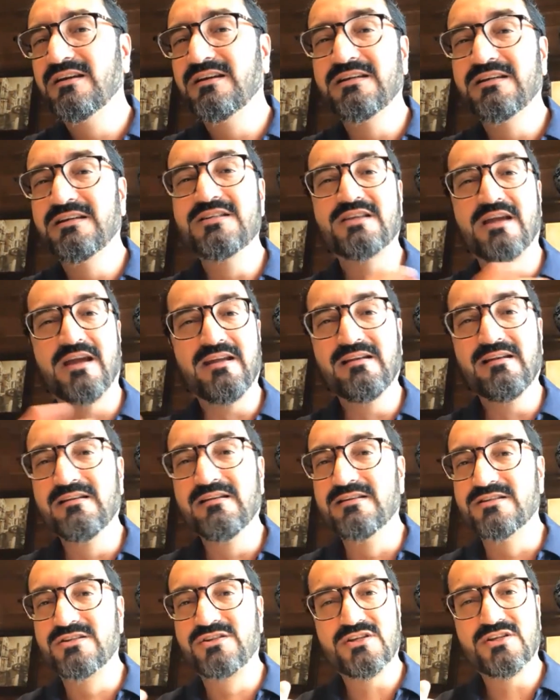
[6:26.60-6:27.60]
is
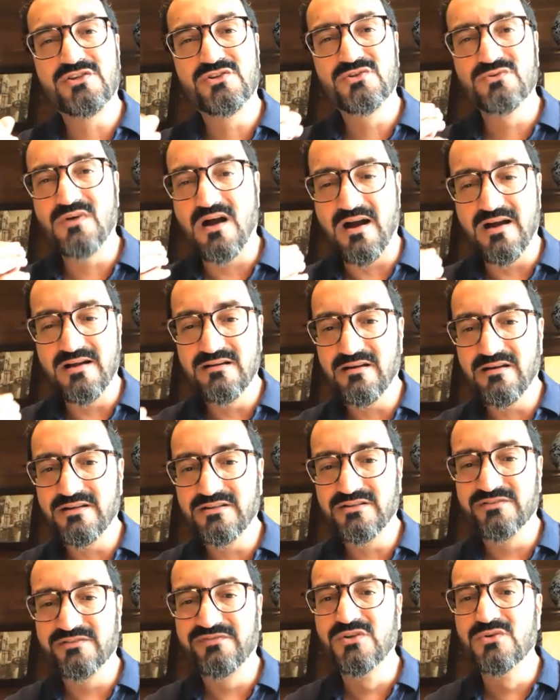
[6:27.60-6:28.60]
endless. Just to highlight
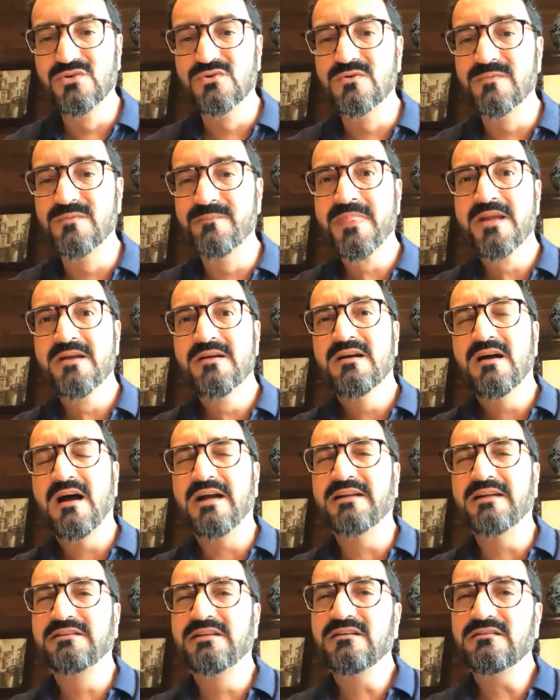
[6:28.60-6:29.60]
a few,
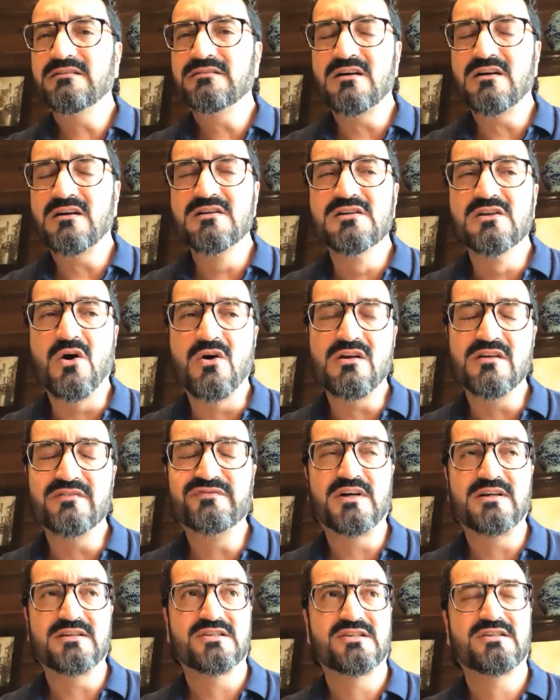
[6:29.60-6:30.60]
I think a lot of
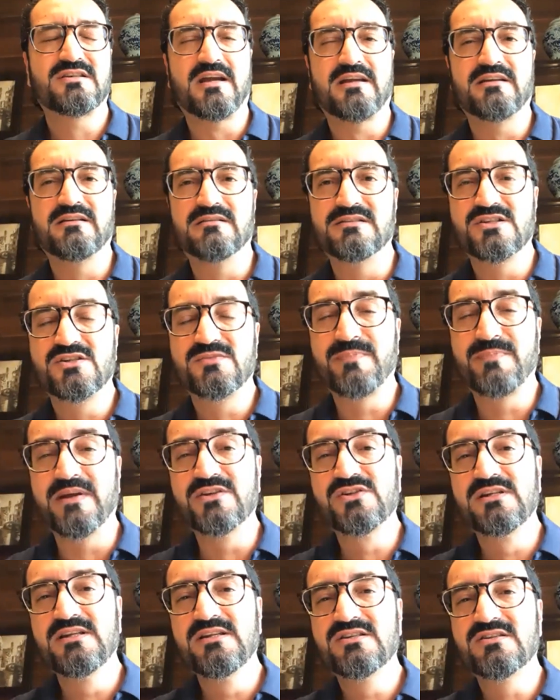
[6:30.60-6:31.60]
us, and
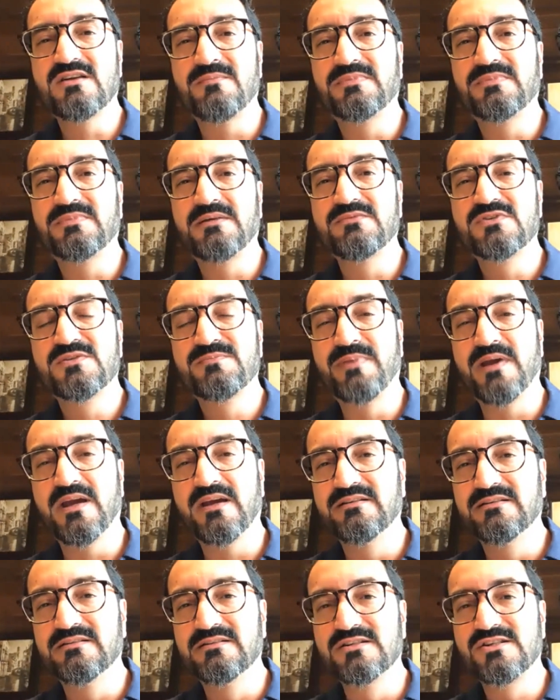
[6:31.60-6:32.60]
especially sometimes
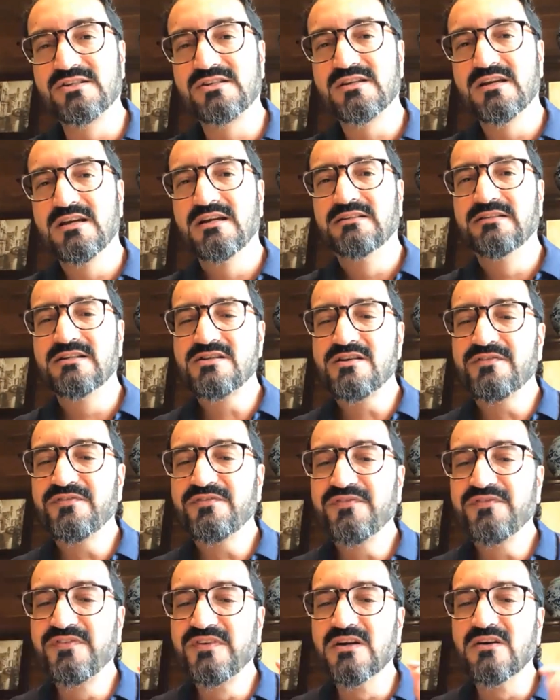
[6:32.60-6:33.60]
parents, there's a
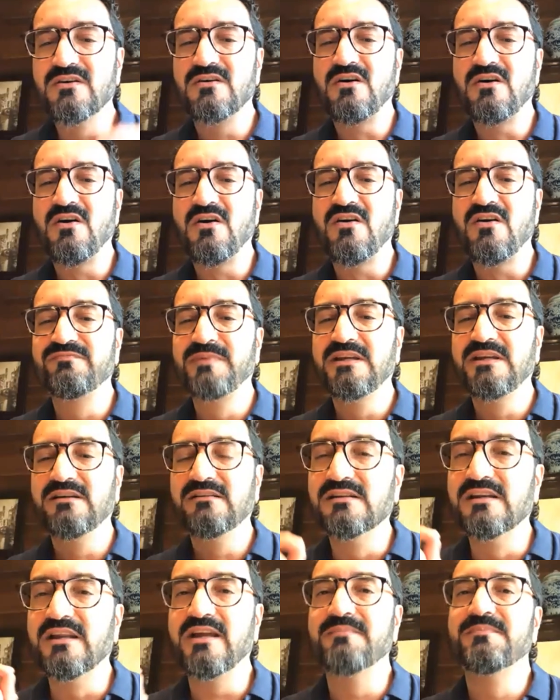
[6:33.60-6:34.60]
fear of being
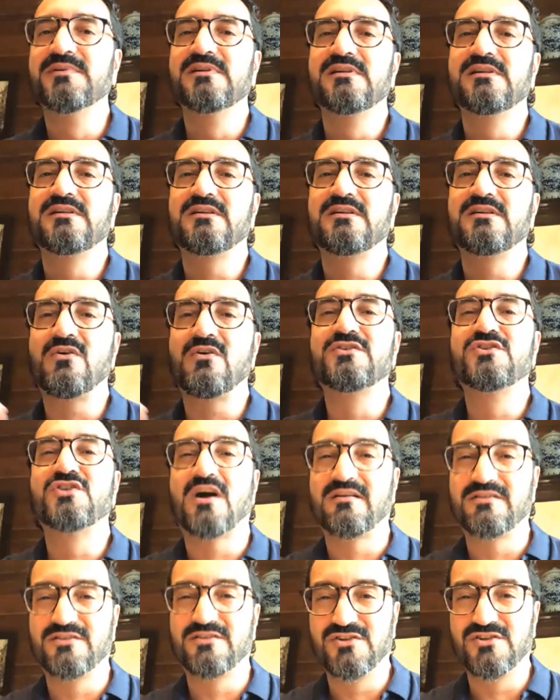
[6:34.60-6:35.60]
labeled or
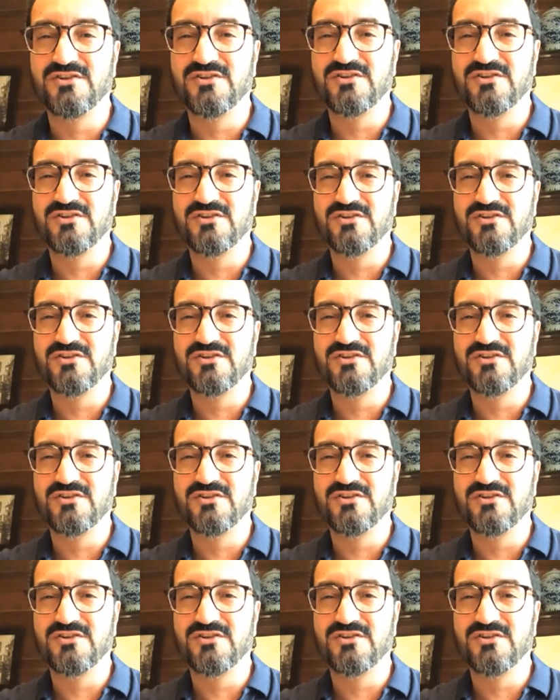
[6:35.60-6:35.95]
judged.